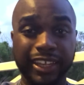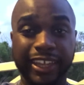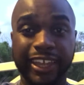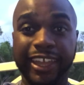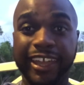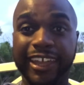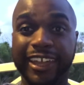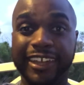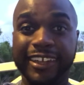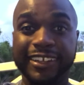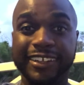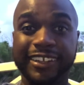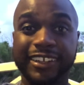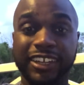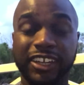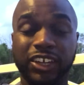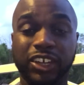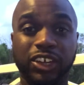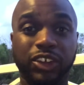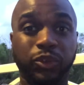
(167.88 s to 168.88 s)
And
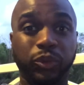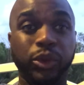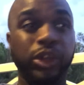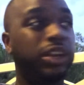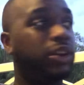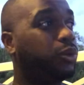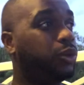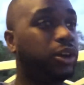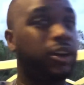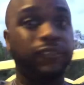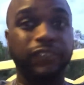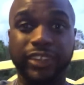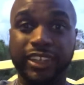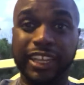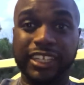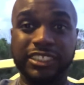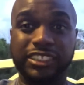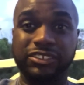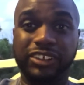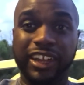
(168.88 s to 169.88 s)
we're on
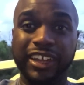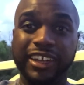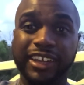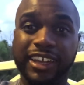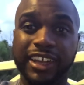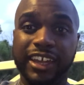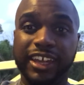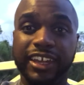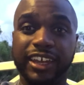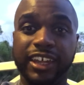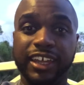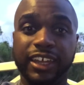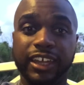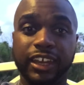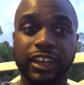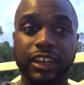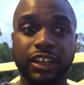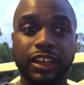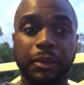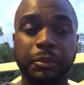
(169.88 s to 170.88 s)
vacation right now,
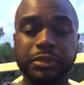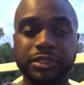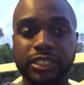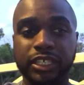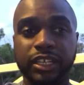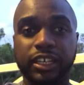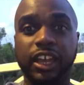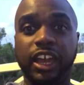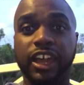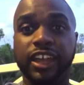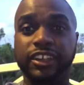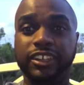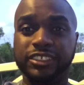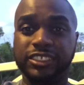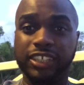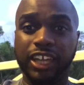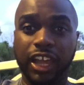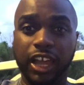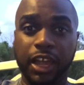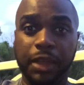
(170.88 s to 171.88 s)
and I'm gonna tell you, all right, the
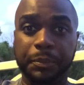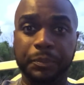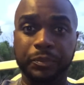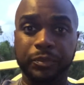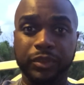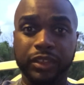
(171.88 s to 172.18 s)
job